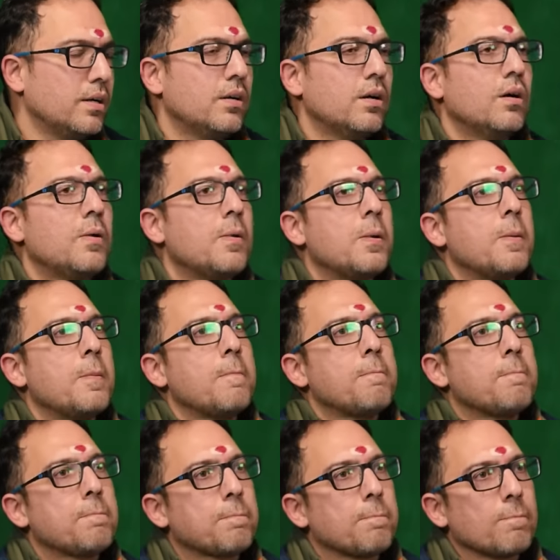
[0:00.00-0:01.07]
Right?
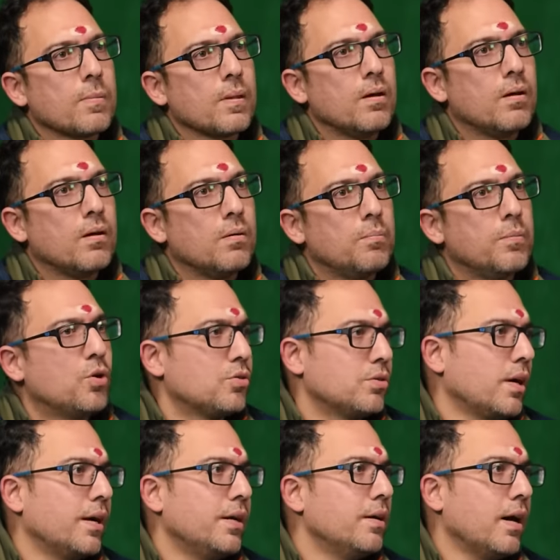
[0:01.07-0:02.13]
Because
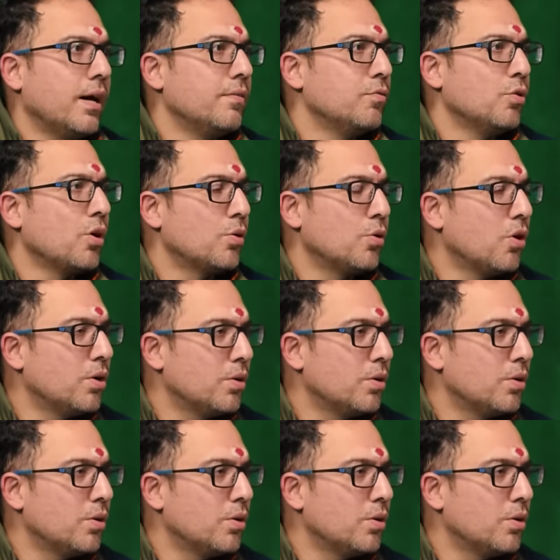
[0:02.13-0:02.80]
I've not